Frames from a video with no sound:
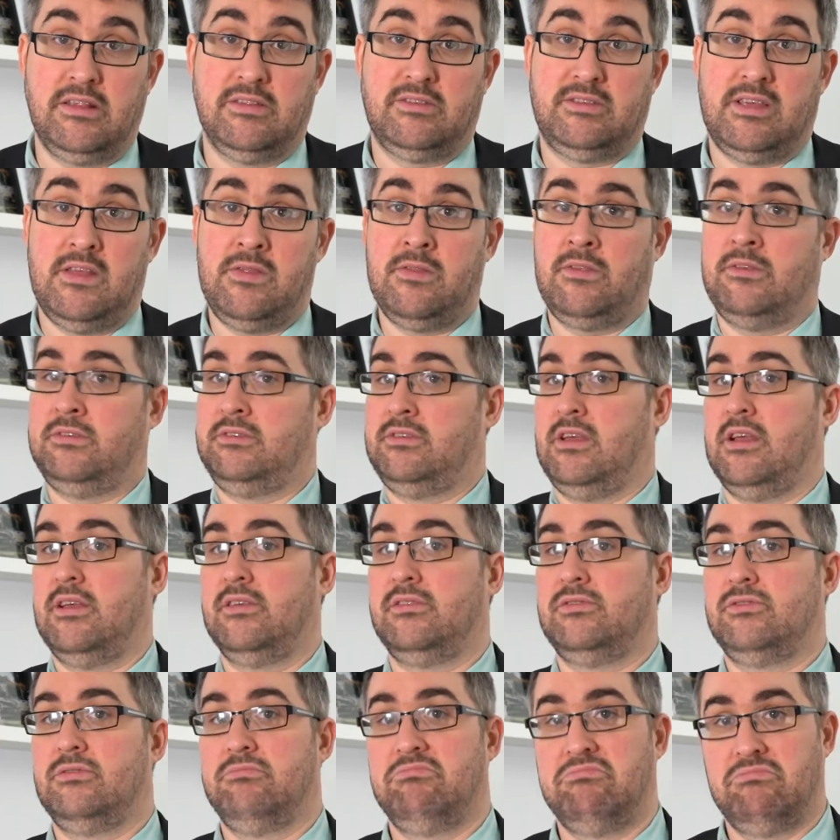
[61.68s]

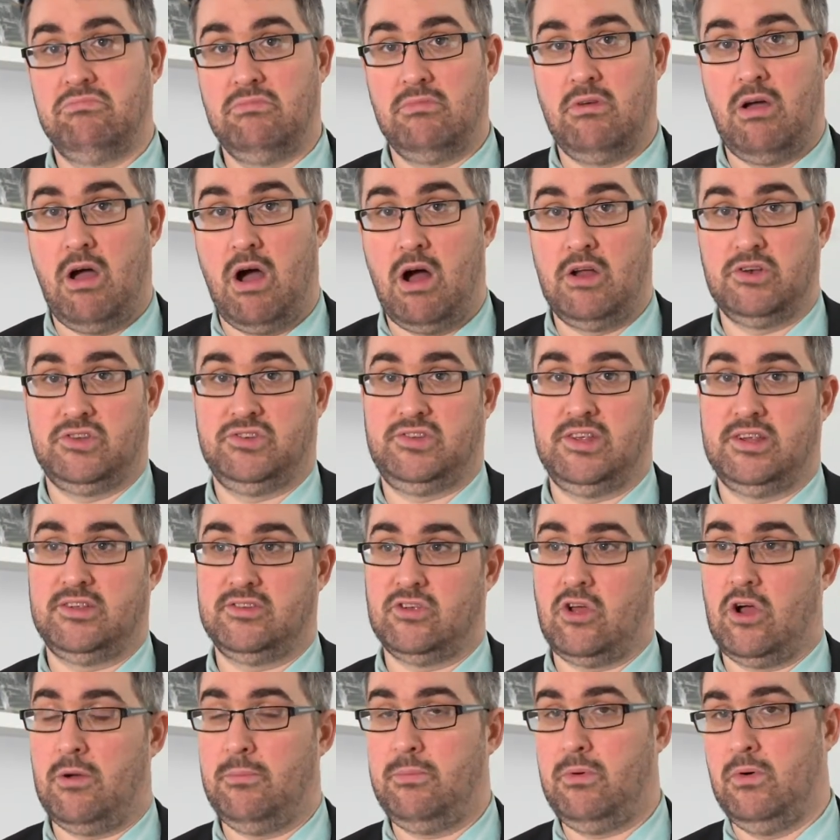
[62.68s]
synthesis, are just
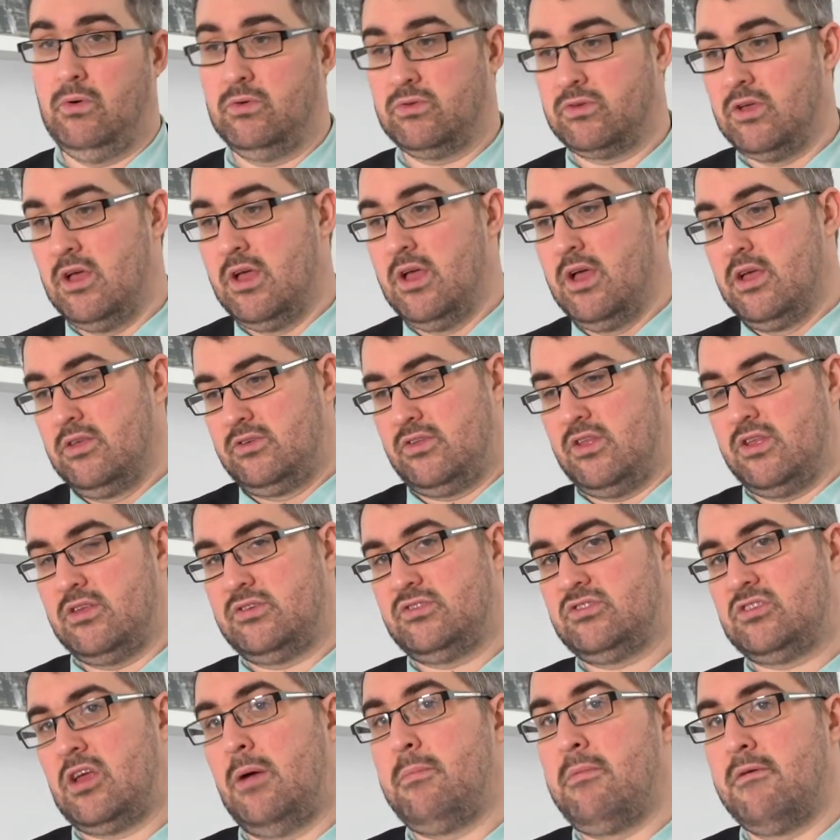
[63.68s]
examples. So the
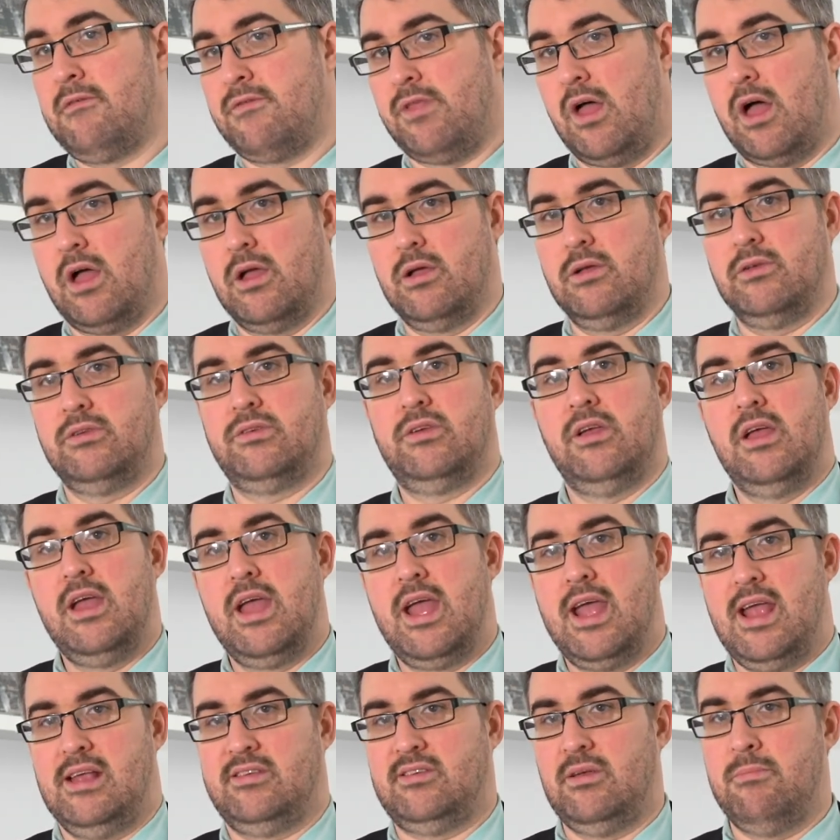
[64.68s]
sum of those
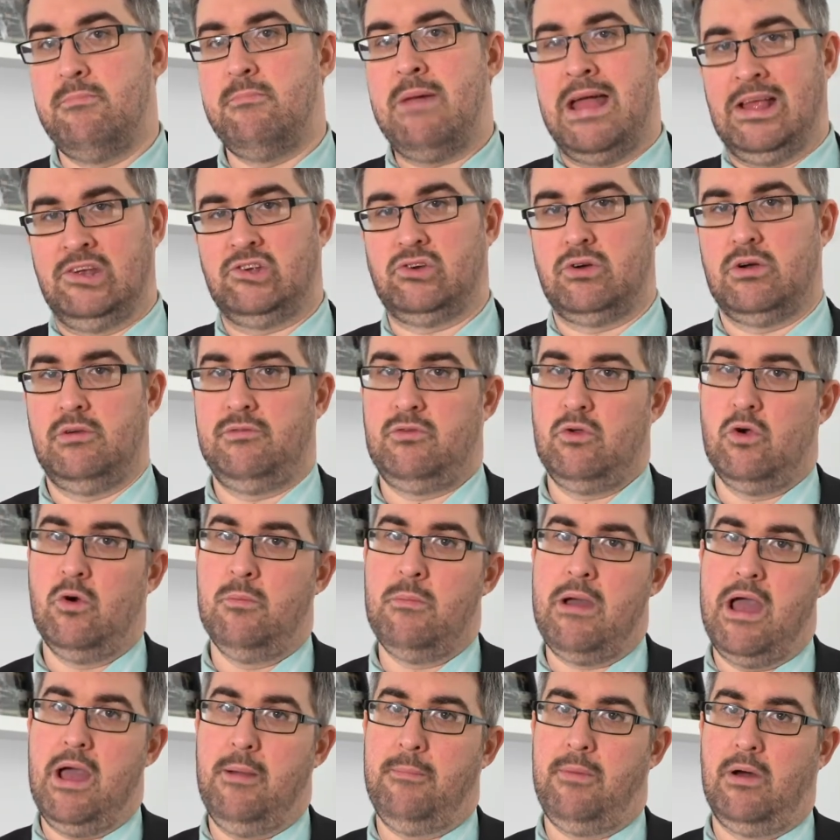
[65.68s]
is a measure of your
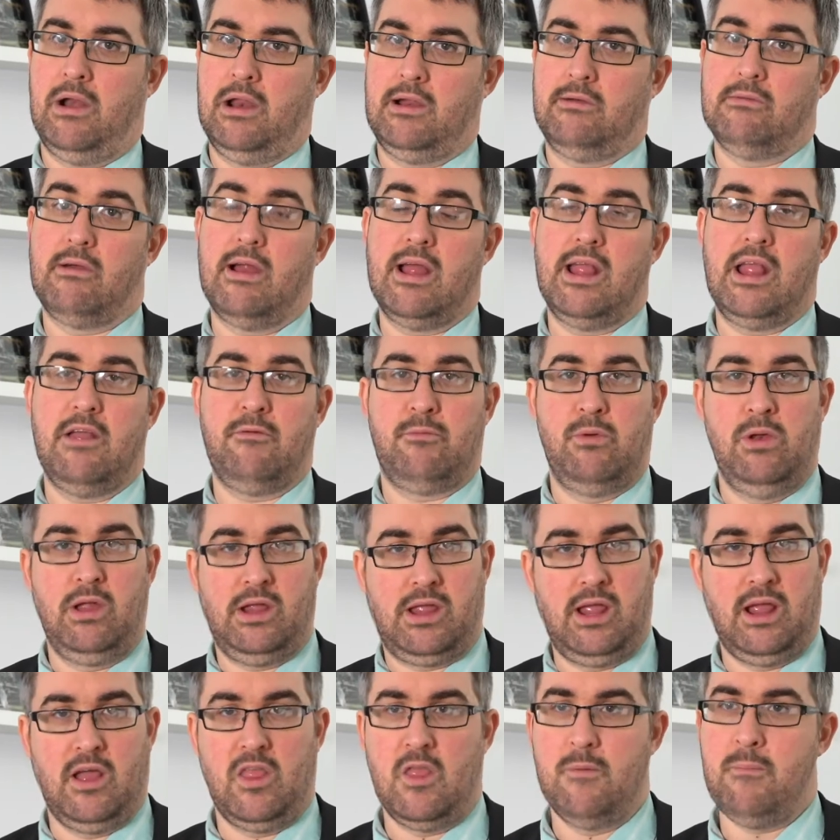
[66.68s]
metabolic rate. If we're
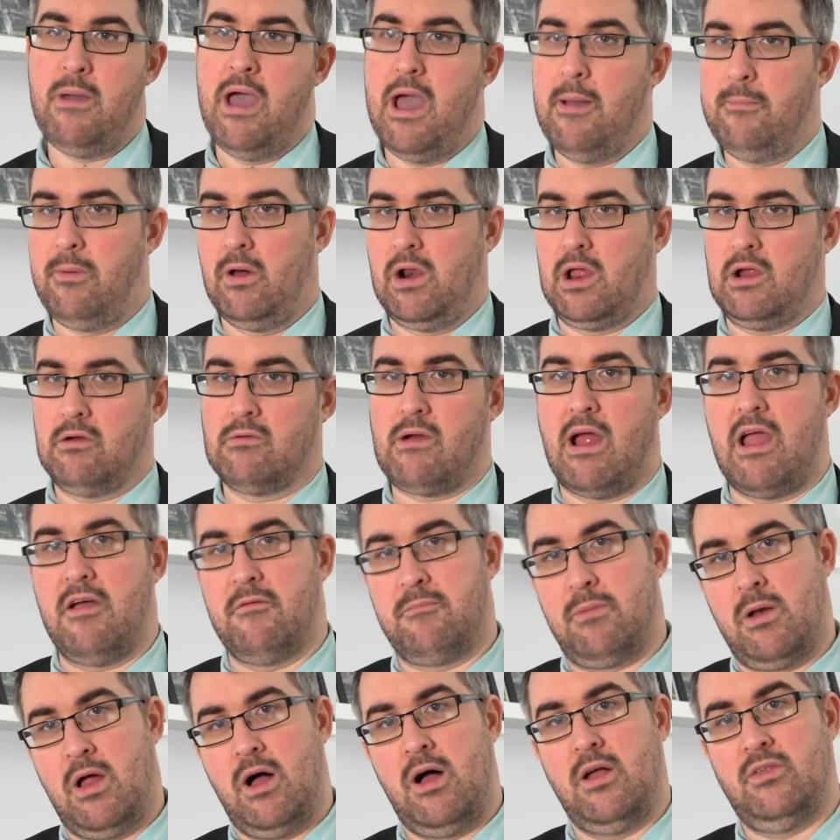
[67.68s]
looking at the metabolic rate of
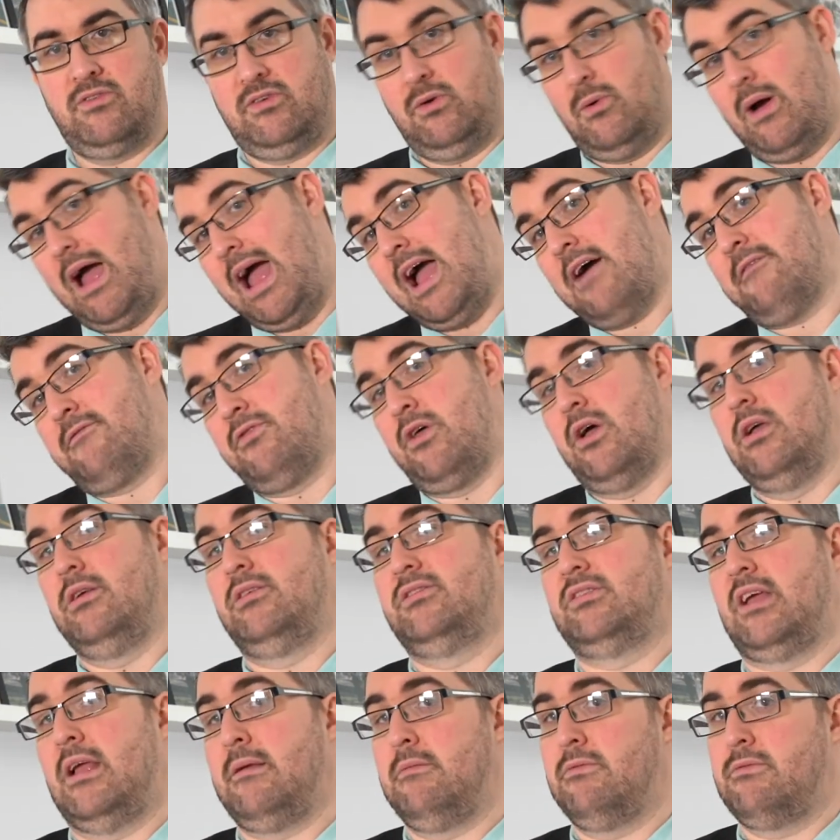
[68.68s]
plants, it will have those
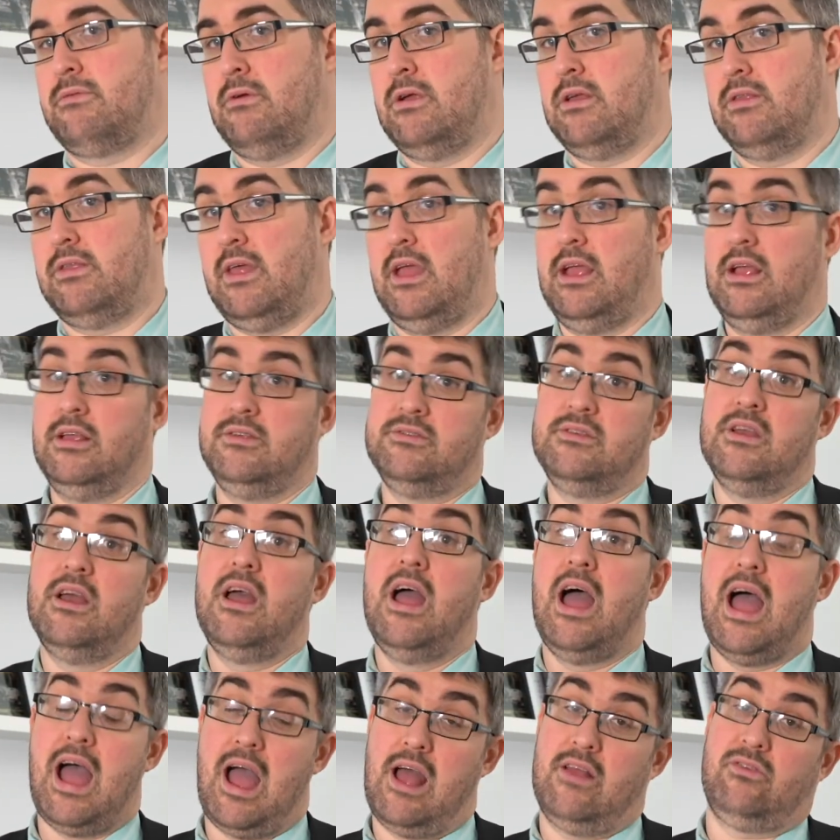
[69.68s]
same 3 things,
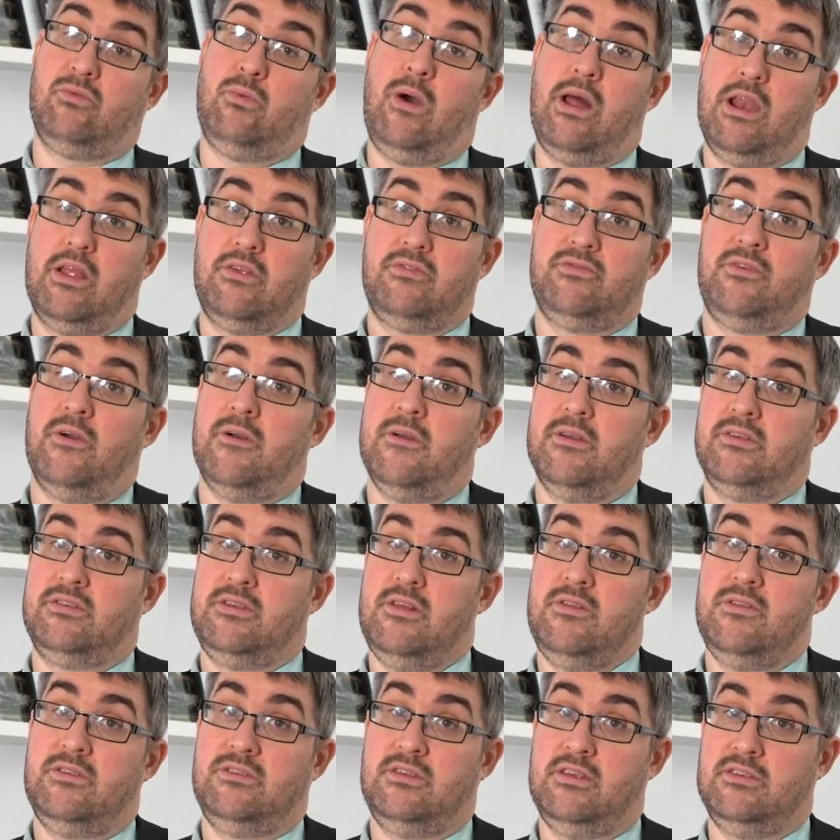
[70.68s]
as well as
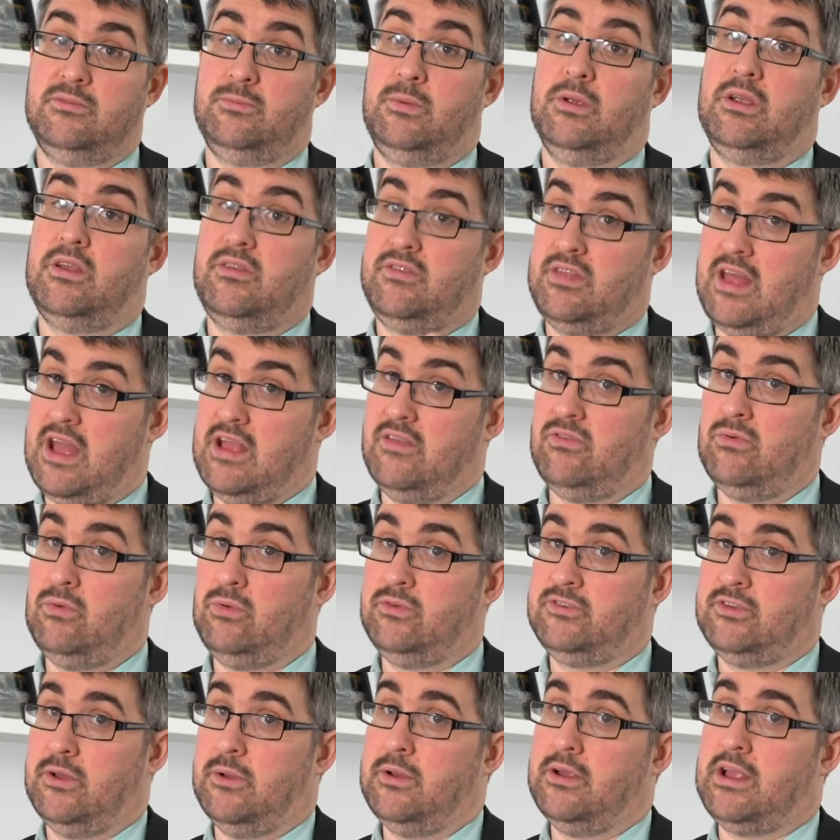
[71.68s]
photosynthesis, because that is
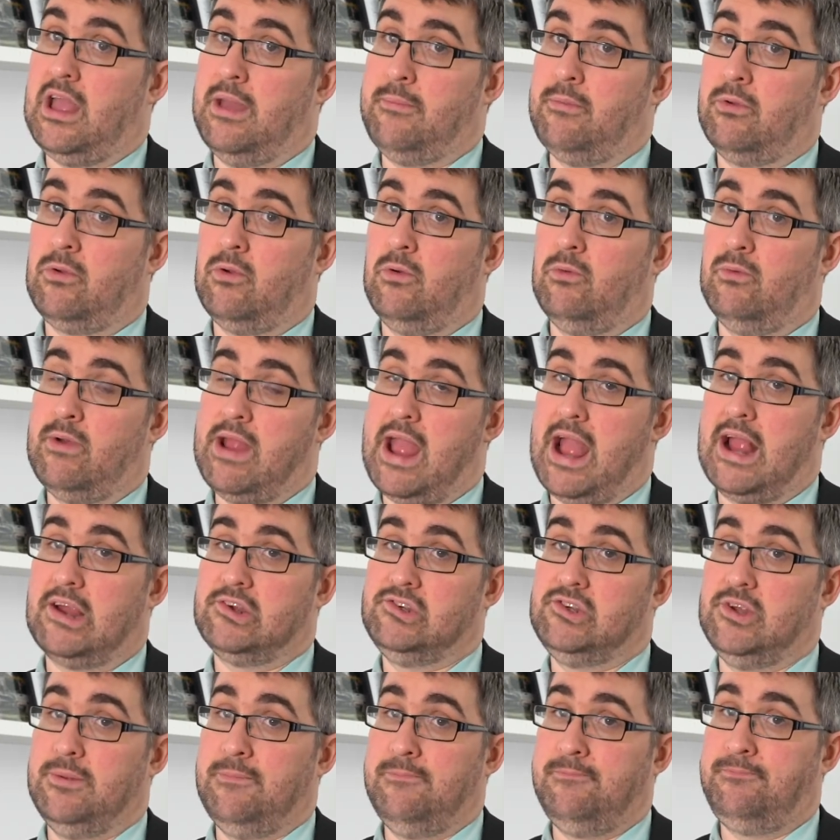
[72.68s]
also a chemical
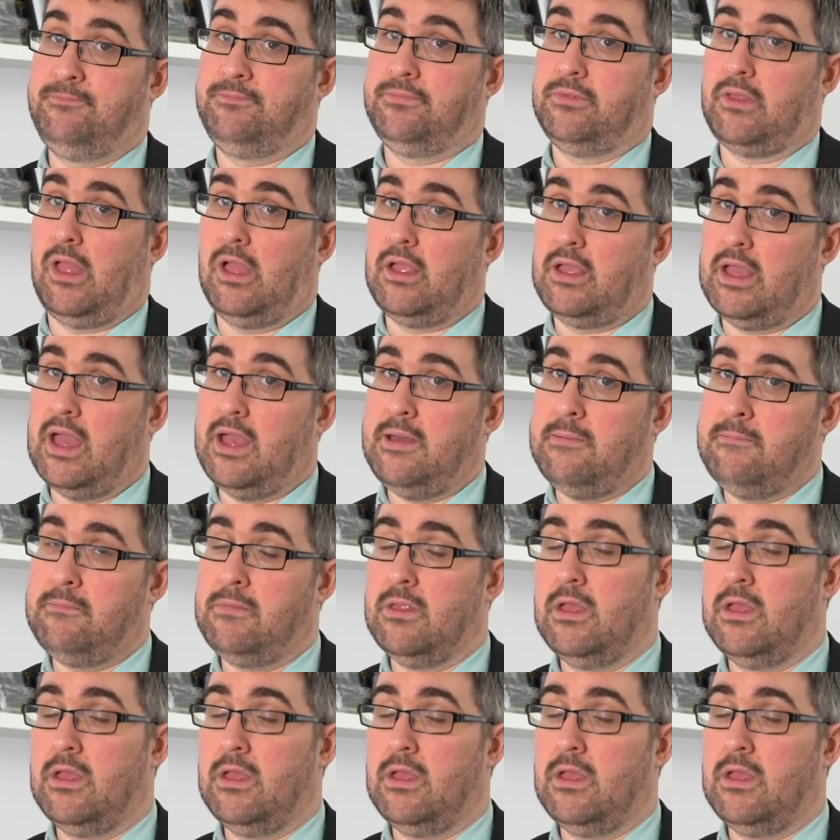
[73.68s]
reaction. Okay.